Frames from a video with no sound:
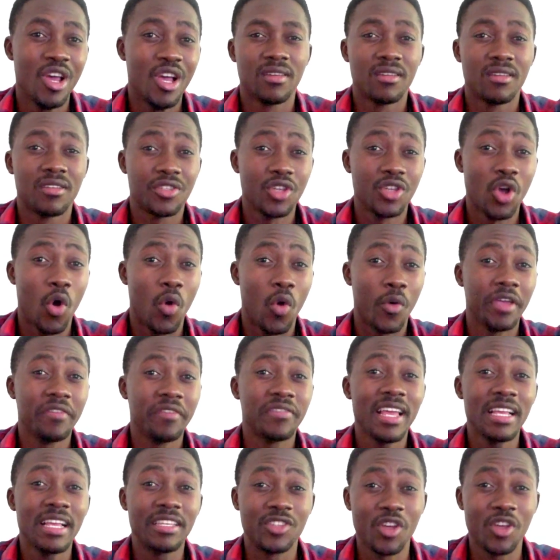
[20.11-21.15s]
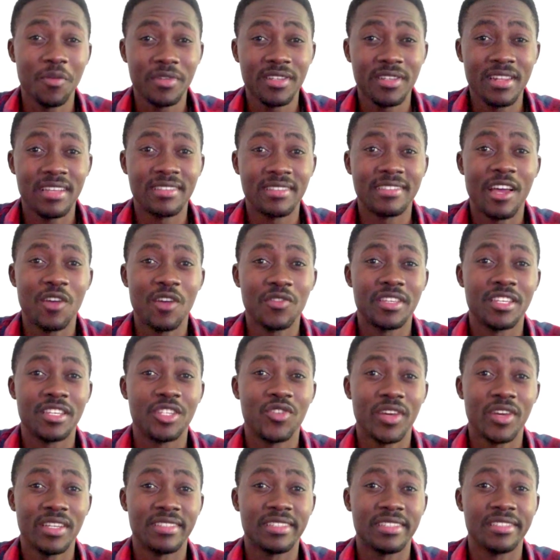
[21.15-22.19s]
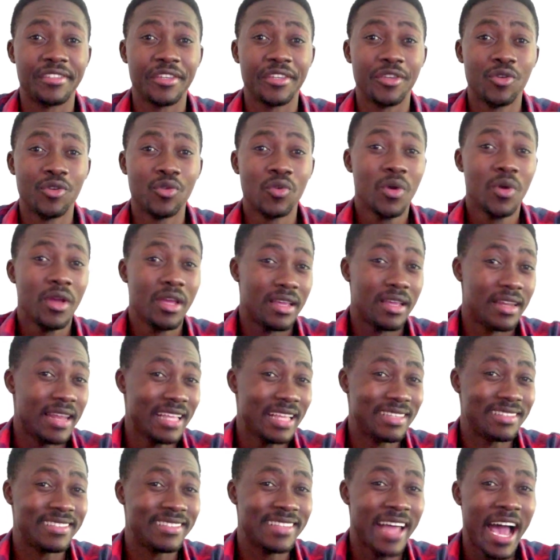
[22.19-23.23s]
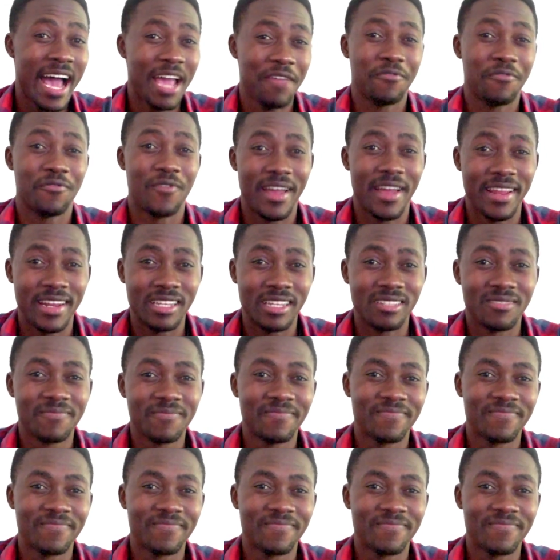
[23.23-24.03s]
So, if that's something that sounds interesting to you, let's dive right in.